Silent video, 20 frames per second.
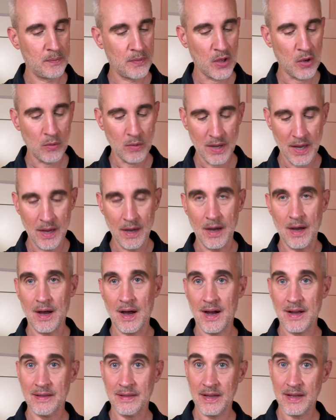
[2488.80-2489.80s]
Okay.
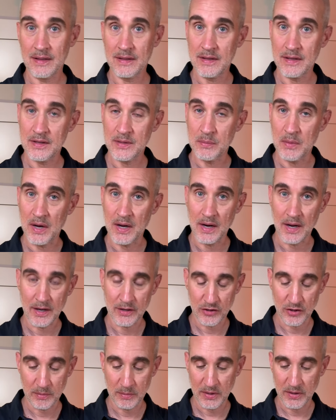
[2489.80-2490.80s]
I think this might
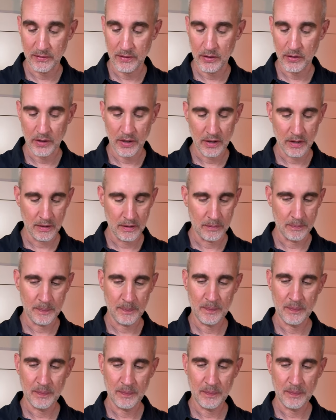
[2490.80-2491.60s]
actually be very good.